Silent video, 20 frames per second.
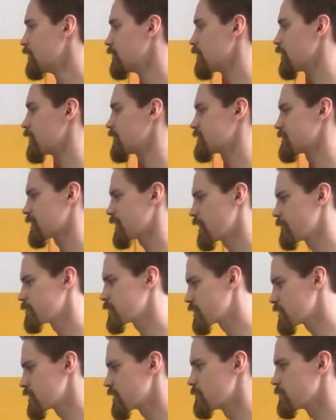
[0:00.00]
A lot of times
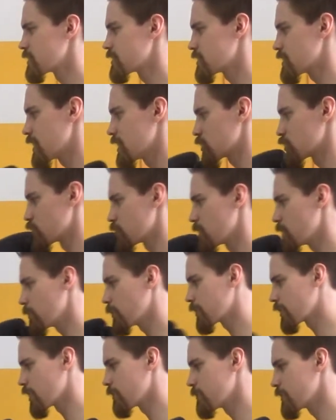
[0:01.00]
I see mistakes where
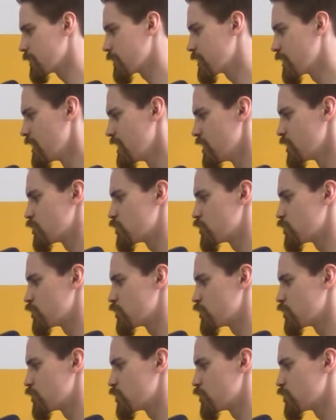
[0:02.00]
people come in